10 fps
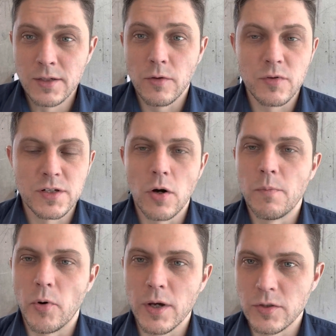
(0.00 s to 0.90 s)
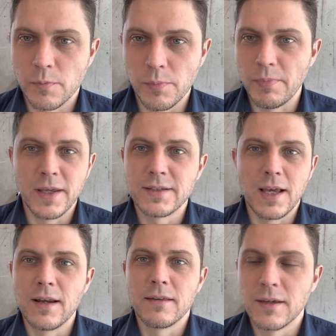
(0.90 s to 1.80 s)
So there is no point to place
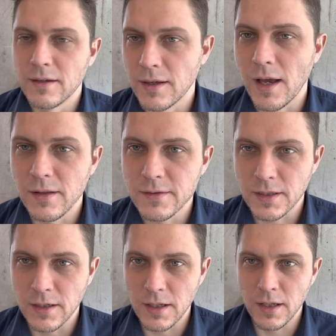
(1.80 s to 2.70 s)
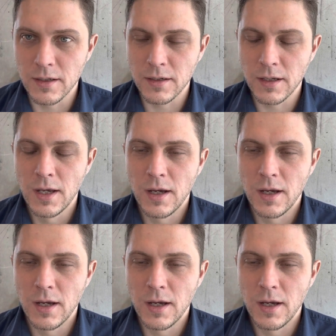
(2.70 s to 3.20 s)
anything else in